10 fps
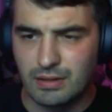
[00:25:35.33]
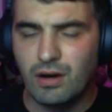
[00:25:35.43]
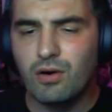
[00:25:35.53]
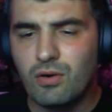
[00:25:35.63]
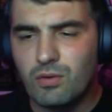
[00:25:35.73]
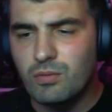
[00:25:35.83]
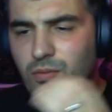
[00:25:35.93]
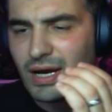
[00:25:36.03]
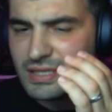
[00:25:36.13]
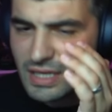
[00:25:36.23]
Oh,
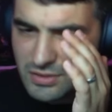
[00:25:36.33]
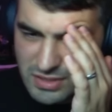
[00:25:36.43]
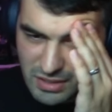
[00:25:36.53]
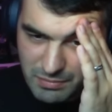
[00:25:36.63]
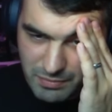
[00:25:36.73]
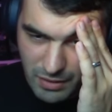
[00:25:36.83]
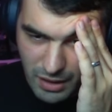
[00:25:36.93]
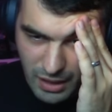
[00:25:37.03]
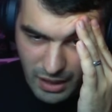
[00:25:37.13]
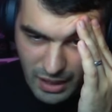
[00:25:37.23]
why did I use the...
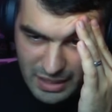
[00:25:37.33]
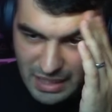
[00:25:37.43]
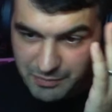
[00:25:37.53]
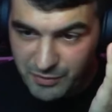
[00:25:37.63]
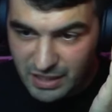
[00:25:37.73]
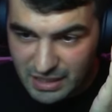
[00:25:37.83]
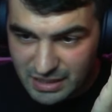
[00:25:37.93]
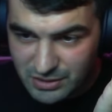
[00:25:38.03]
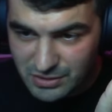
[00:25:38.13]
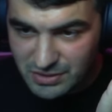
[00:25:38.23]
Ah, I keep
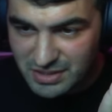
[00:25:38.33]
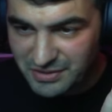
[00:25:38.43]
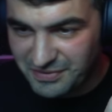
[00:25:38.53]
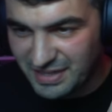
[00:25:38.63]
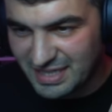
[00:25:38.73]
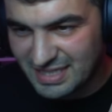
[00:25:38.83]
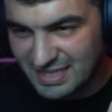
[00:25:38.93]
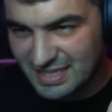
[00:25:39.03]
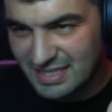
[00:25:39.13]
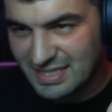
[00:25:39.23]
forgetting to use the effect.
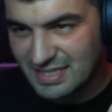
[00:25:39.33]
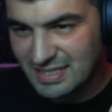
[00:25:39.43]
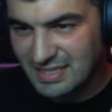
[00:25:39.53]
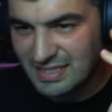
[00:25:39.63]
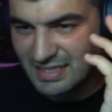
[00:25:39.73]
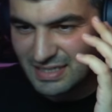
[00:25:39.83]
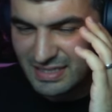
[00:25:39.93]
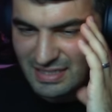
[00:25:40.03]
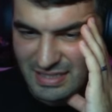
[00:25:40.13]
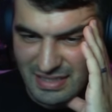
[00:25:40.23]

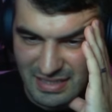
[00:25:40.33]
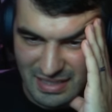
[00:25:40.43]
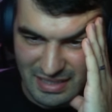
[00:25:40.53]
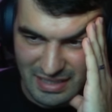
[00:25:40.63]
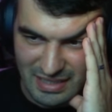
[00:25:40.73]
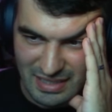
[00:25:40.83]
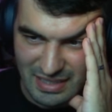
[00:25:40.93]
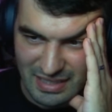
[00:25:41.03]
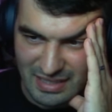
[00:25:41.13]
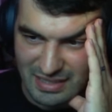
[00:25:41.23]

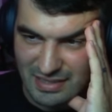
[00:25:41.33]
Yay.